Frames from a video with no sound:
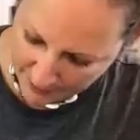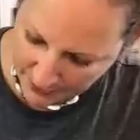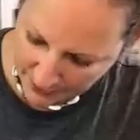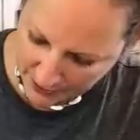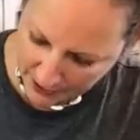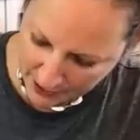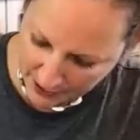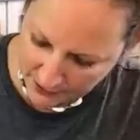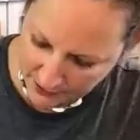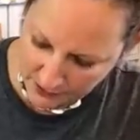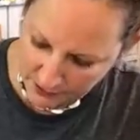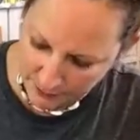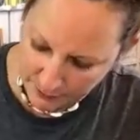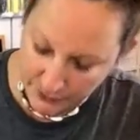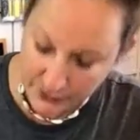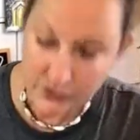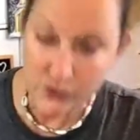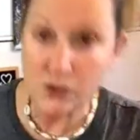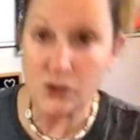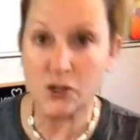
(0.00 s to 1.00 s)
because the
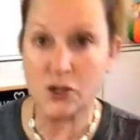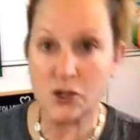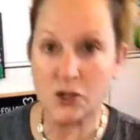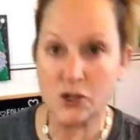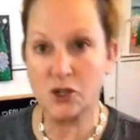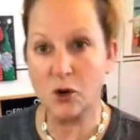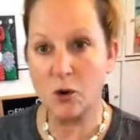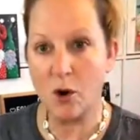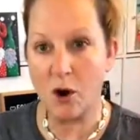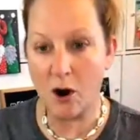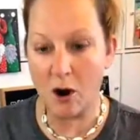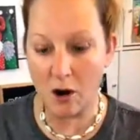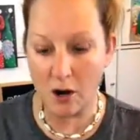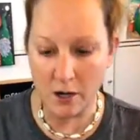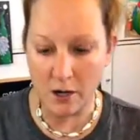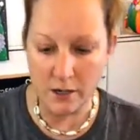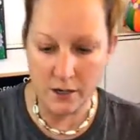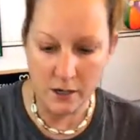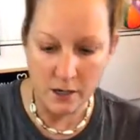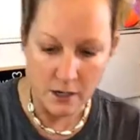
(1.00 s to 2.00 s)
bristles are so
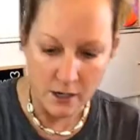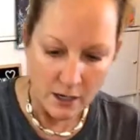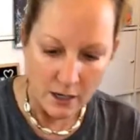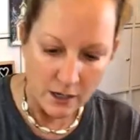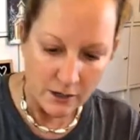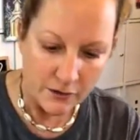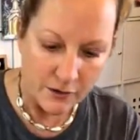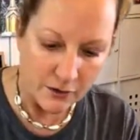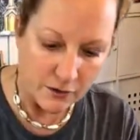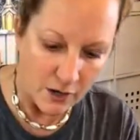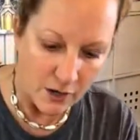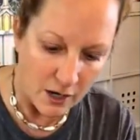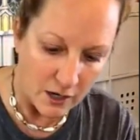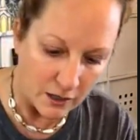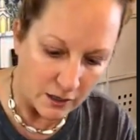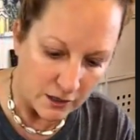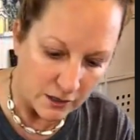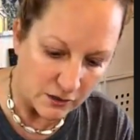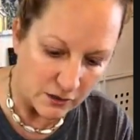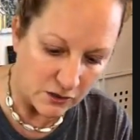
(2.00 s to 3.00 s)
hard, they're not
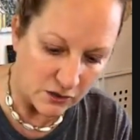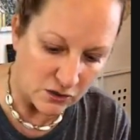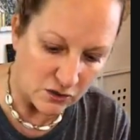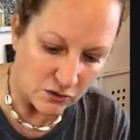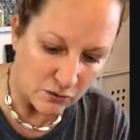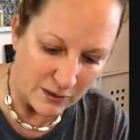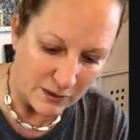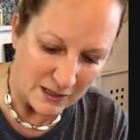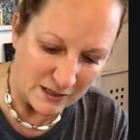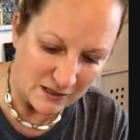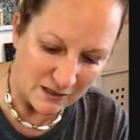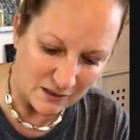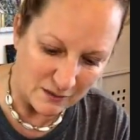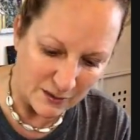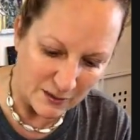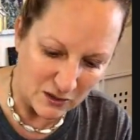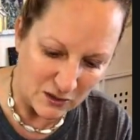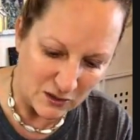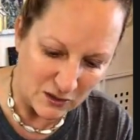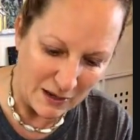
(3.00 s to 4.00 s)
going to squeeze as
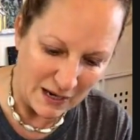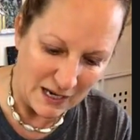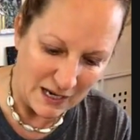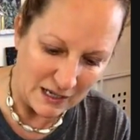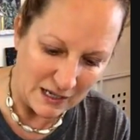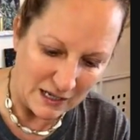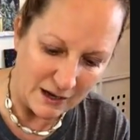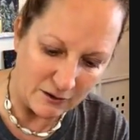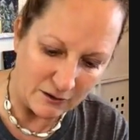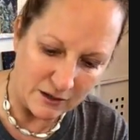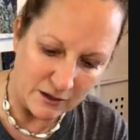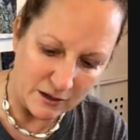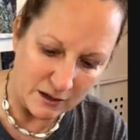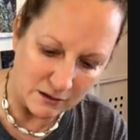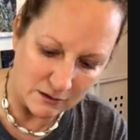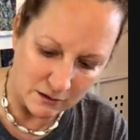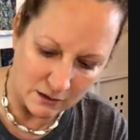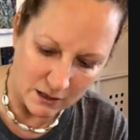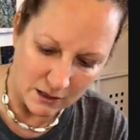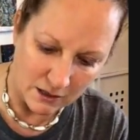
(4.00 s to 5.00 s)
much paint out. And
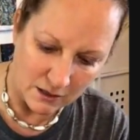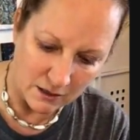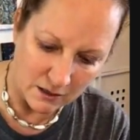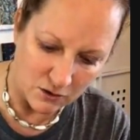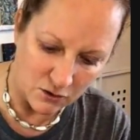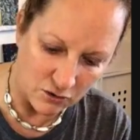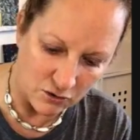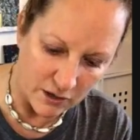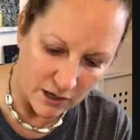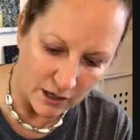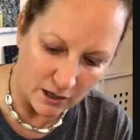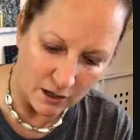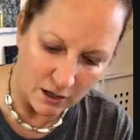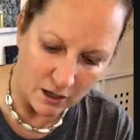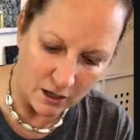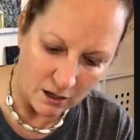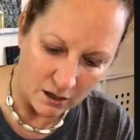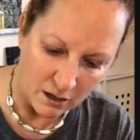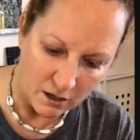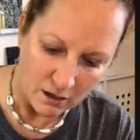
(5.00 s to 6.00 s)
that's kind of the trick
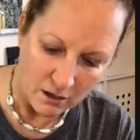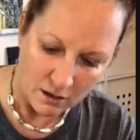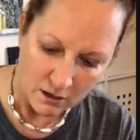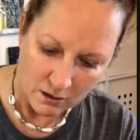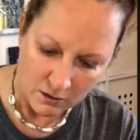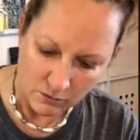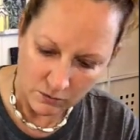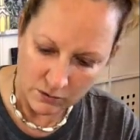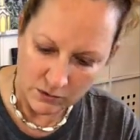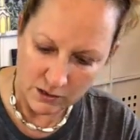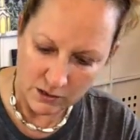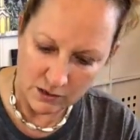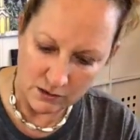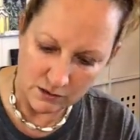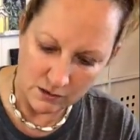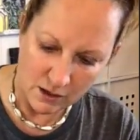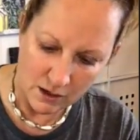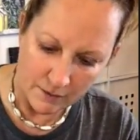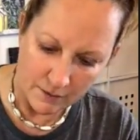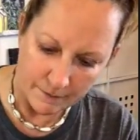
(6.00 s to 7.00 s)
with these,
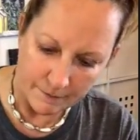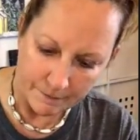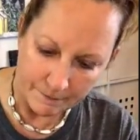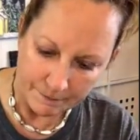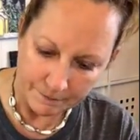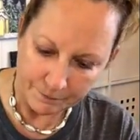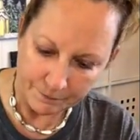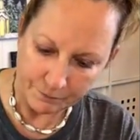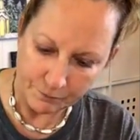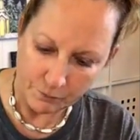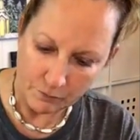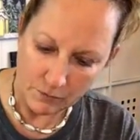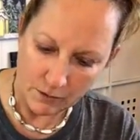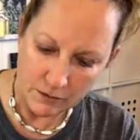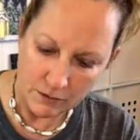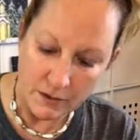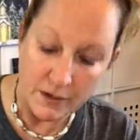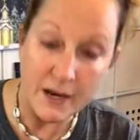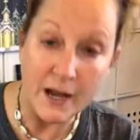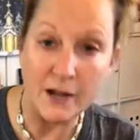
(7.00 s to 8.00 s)

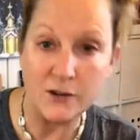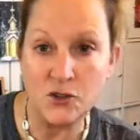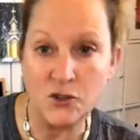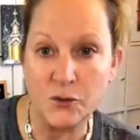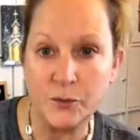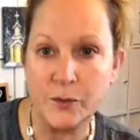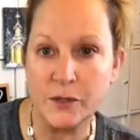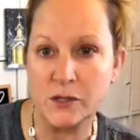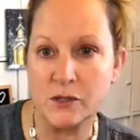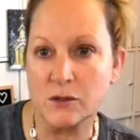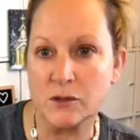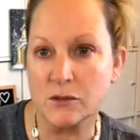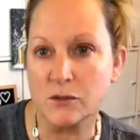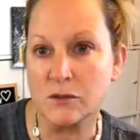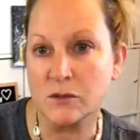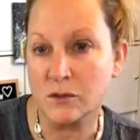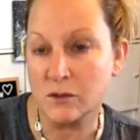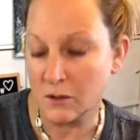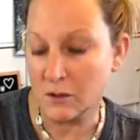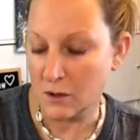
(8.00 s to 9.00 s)
the natural bristles
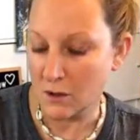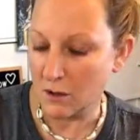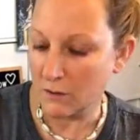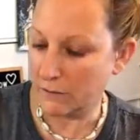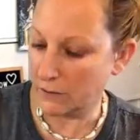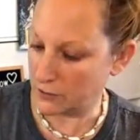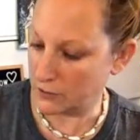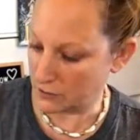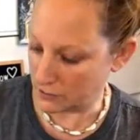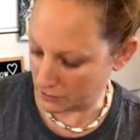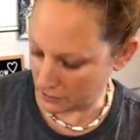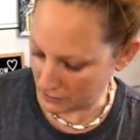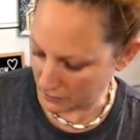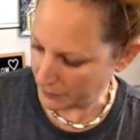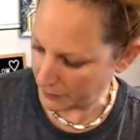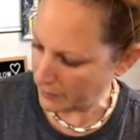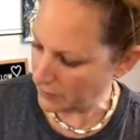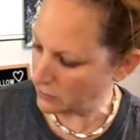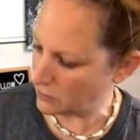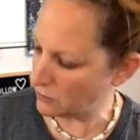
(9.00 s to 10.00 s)
versus the
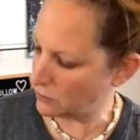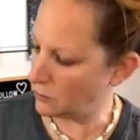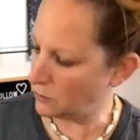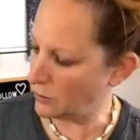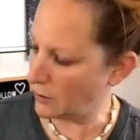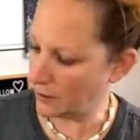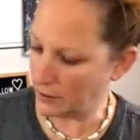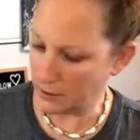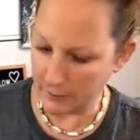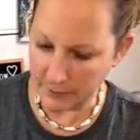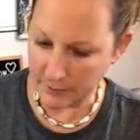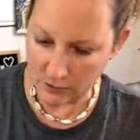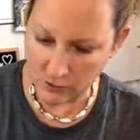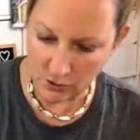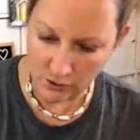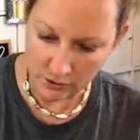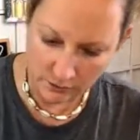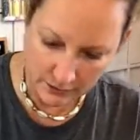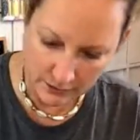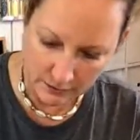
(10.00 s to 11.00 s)
sponge. Ooh, I got a big
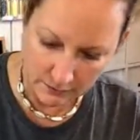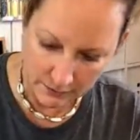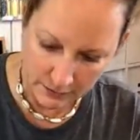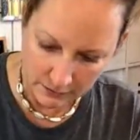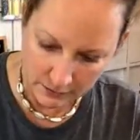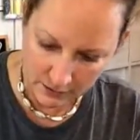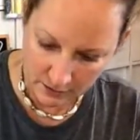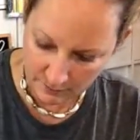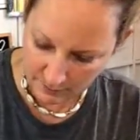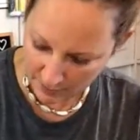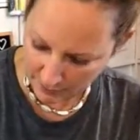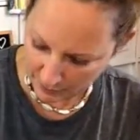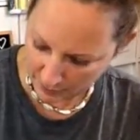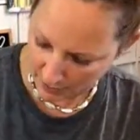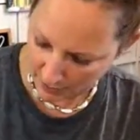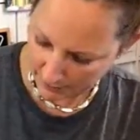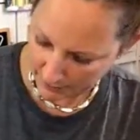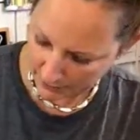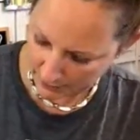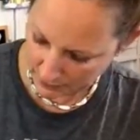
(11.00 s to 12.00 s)
chunk there. That's going to be a
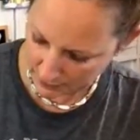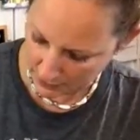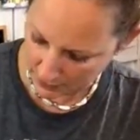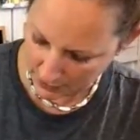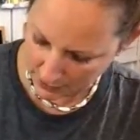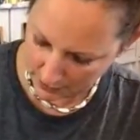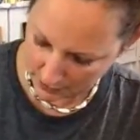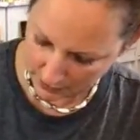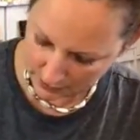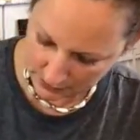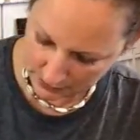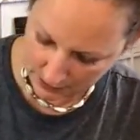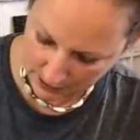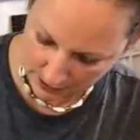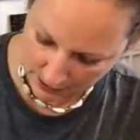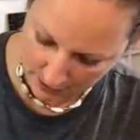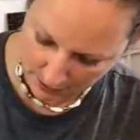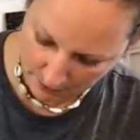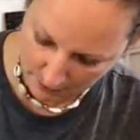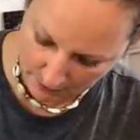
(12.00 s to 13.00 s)
problem, isn't it? Let's see
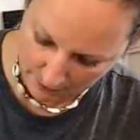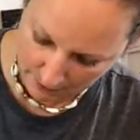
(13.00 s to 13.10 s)
here.